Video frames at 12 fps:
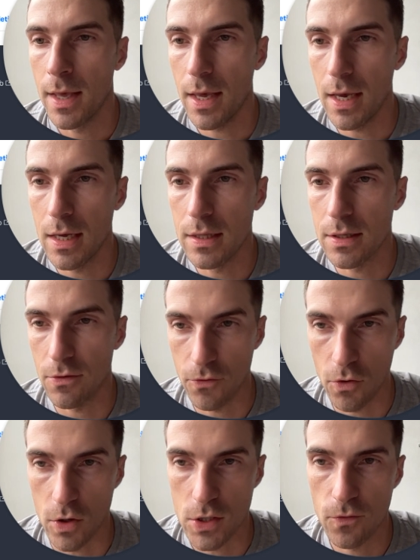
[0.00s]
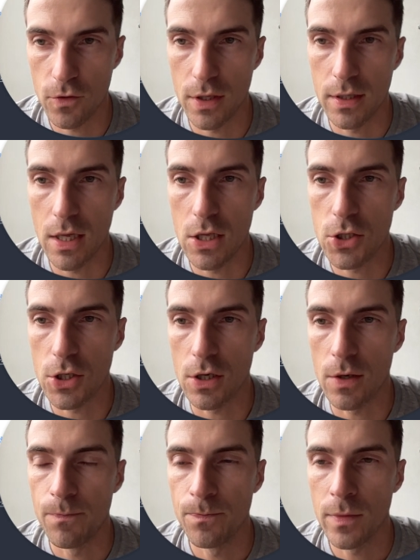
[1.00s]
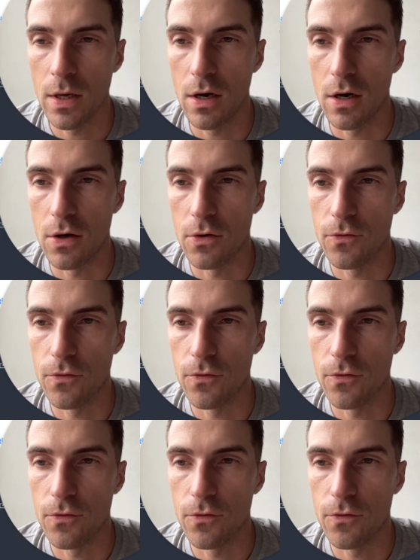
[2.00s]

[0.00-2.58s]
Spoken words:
And of course, for the nature of